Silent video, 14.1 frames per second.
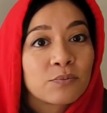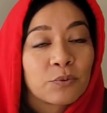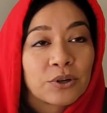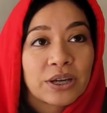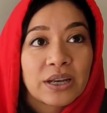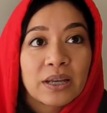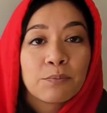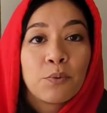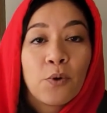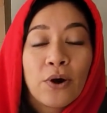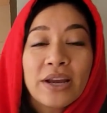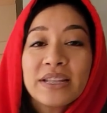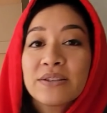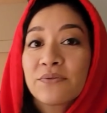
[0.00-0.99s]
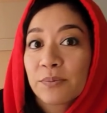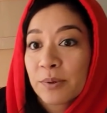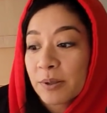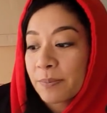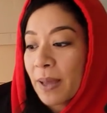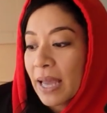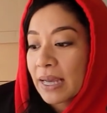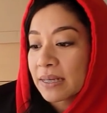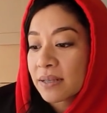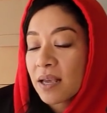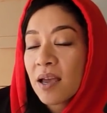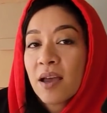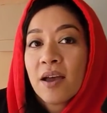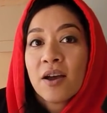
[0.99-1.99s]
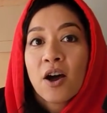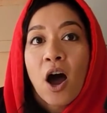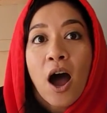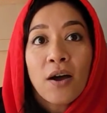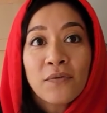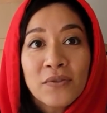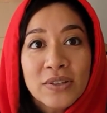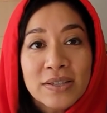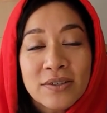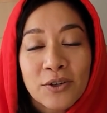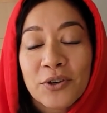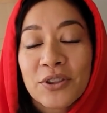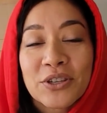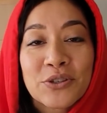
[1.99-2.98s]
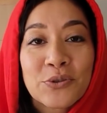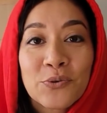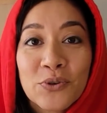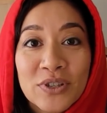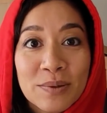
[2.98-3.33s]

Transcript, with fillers: We're getting points for book bags. Office or the school